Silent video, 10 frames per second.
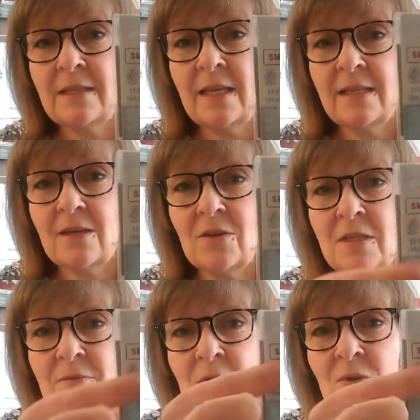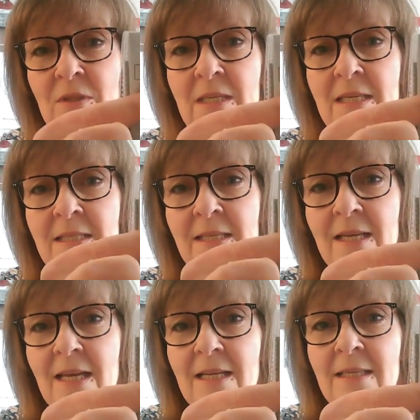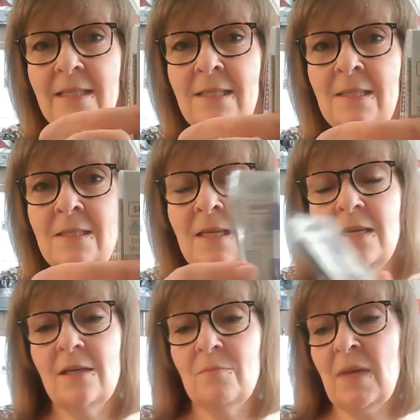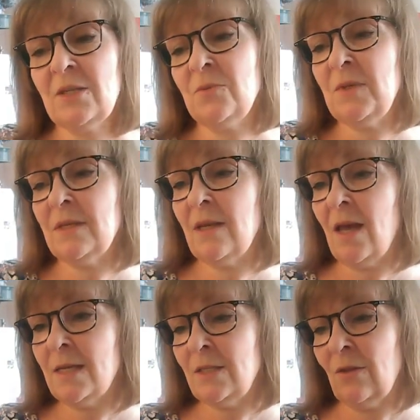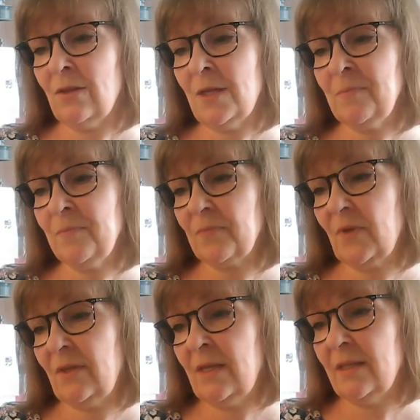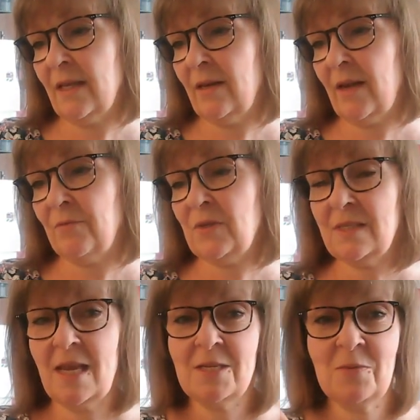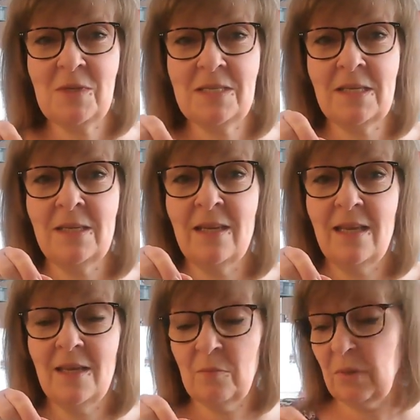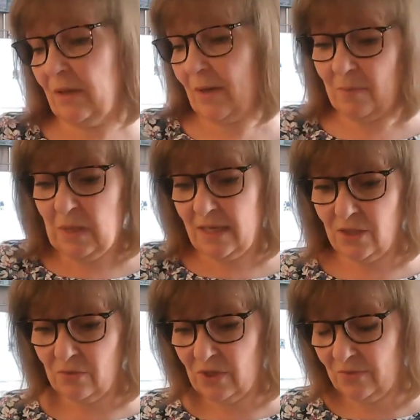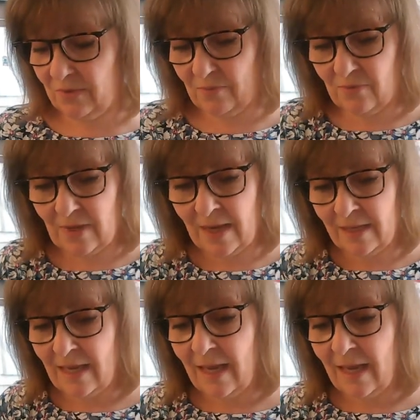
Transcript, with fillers: There they are. And they've got these little measurement guides on them. I think they're every centimetre. But, I mean, I don't use them for that.